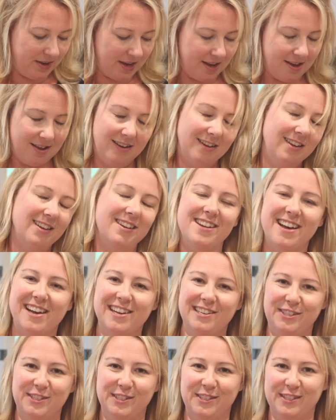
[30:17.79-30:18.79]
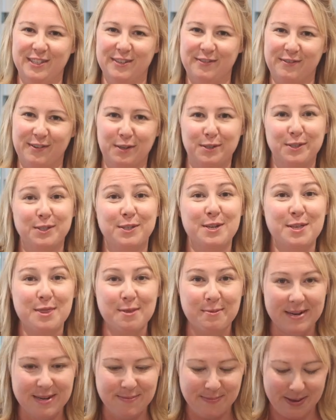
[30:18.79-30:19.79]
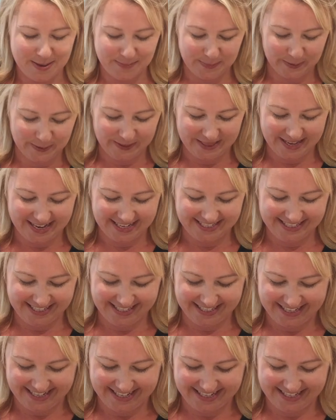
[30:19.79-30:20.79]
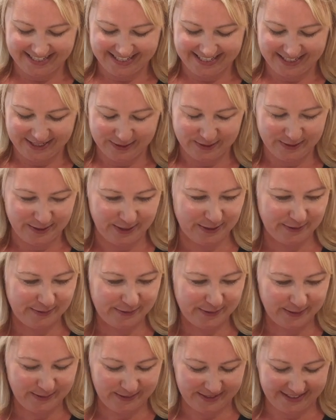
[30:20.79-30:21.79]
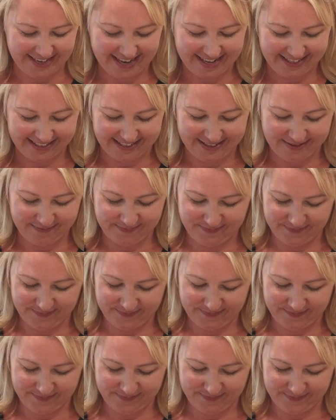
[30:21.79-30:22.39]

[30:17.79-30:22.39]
and not just the first 3 people that dig into your fruit salad.